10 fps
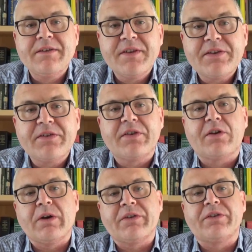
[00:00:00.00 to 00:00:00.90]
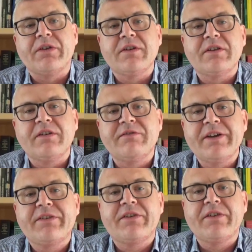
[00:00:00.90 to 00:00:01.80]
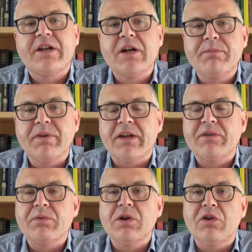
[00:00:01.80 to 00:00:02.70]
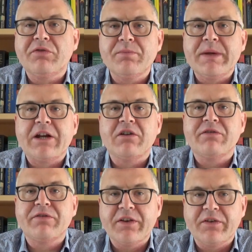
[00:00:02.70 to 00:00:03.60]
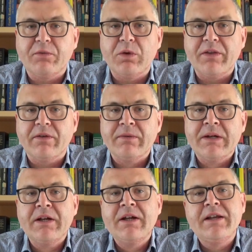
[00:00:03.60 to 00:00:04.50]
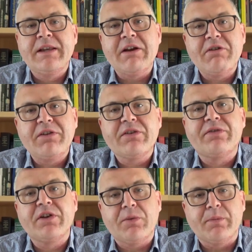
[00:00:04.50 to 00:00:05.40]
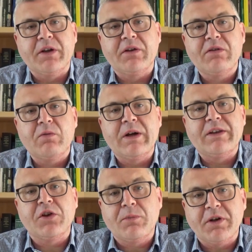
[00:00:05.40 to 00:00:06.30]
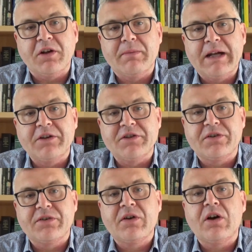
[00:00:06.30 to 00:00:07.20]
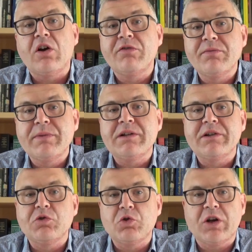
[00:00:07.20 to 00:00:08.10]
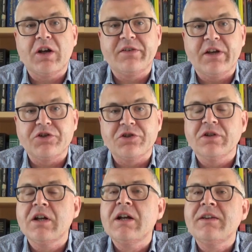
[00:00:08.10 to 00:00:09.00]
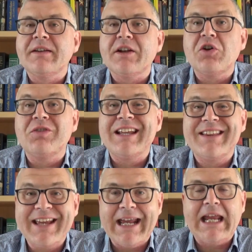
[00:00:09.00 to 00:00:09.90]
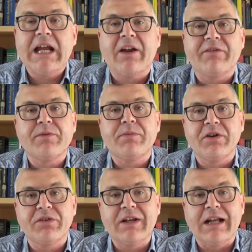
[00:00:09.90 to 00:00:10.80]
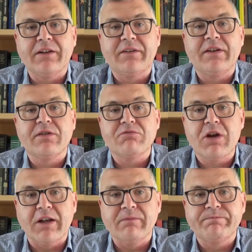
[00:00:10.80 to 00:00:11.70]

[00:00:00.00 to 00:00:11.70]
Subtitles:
This is a question that investors in companies will often be confronted with. There is a phenomenon where dominant managers often build an organization that only they have the personality to run.